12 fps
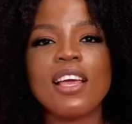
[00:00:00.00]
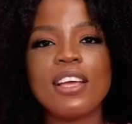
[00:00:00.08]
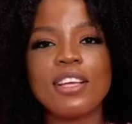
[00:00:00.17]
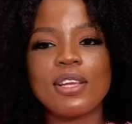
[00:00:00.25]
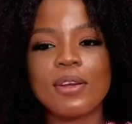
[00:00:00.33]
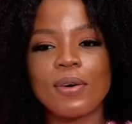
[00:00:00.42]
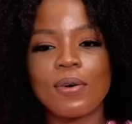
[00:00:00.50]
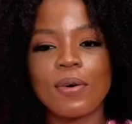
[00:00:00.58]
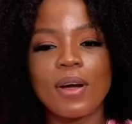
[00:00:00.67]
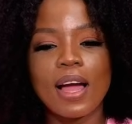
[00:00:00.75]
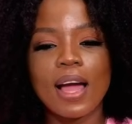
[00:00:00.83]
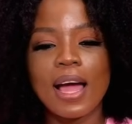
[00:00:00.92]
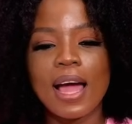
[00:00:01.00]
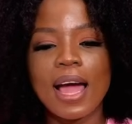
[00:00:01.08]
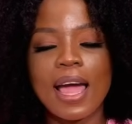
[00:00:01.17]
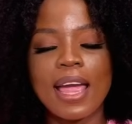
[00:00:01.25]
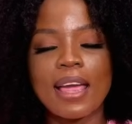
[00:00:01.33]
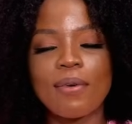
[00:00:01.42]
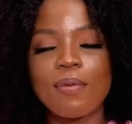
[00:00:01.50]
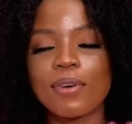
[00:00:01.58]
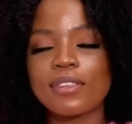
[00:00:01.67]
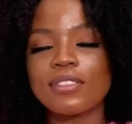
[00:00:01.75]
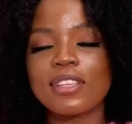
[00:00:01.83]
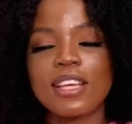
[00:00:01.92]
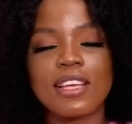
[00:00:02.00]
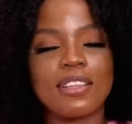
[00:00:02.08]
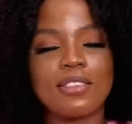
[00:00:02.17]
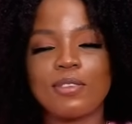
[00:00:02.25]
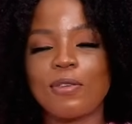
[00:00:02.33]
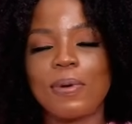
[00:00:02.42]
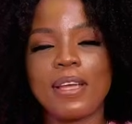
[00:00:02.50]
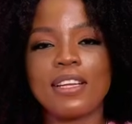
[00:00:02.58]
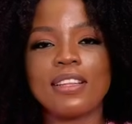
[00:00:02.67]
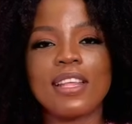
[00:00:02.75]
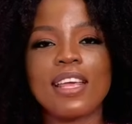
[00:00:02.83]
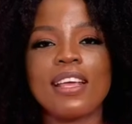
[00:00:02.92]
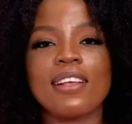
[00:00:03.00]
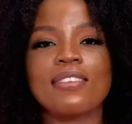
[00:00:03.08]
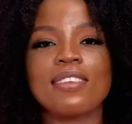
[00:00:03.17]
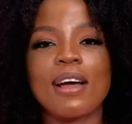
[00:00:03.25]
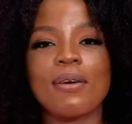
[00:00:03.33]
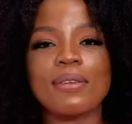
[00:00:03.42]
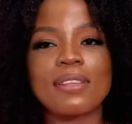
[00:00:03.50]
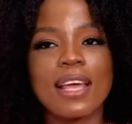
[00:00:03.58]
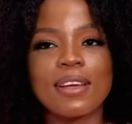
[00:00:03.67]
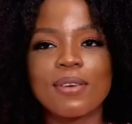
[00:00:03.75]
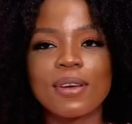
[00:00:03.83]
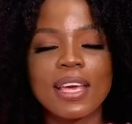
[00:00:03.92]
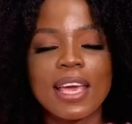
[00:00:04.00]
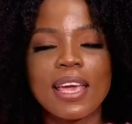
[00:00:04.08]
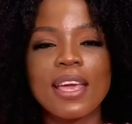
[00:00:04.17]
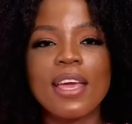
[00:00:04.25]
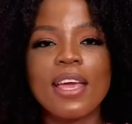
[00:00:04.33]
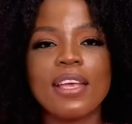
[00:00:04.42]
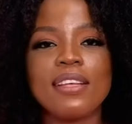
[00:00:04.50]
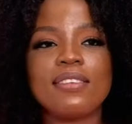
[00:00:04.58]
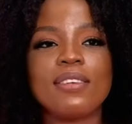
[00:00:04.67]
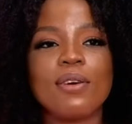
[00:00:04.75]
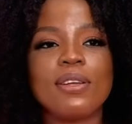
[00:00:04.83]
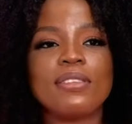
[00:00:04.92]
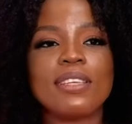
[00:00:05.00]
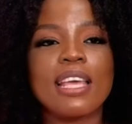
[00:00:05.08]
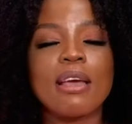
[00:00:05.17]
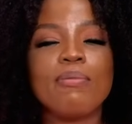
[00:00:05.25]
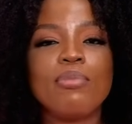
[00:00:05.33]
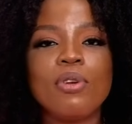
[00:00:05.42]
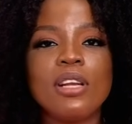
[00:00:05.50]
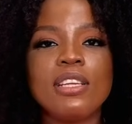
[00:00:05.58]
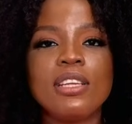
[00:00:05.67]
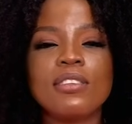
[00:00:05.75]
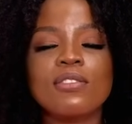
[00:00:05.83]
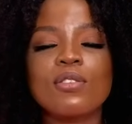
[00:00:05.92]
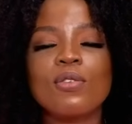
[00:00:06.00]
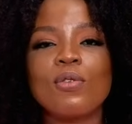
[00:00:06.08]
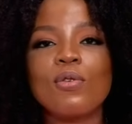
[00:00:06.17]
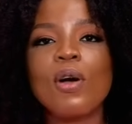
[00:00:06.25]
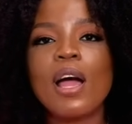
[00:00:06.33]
You know, I was thinking so many things. I was like, okay, is he going to get bullied in school?